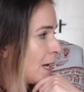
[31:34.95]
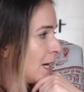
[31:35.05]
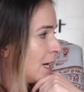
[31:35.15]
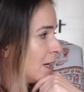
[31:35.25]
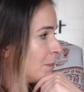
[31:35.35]

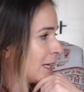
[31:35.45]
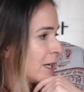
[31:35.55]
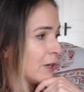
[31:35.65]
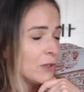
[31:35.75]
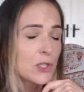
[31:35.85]
by
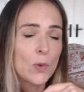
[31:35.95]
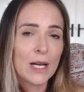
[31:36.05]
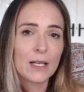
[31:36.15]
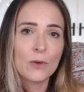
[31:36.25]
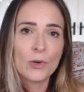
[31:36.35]
Carol
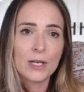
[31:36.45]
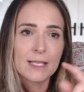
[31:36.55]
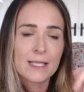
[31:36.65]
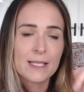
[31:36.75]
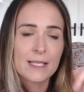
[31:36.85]
Dweck where
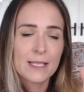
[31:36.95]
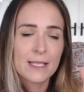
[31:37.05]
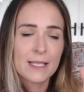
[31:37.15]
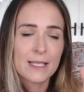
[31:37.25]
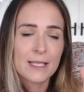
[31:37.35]
it's
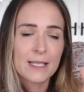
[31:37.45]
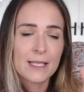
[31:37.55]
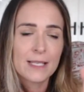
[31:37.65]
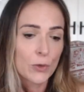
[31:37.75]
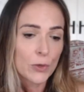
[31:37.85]

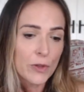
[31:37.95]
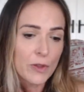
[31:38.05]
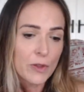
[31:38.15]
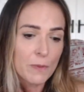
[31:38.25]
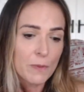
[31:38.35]
the growth
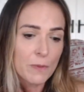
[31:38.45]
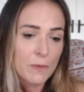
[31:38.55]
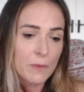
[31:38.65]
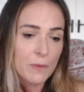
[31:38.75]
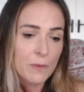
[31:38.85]

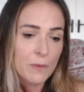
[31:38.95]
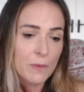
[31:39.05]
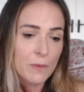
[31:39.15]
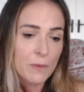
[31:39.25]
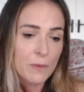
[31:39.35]
mindset
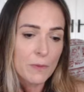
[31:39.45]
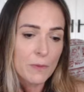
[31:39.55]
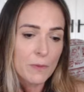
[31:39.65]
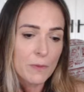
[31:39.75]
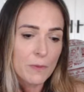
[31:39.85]

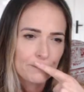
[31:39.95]
versus,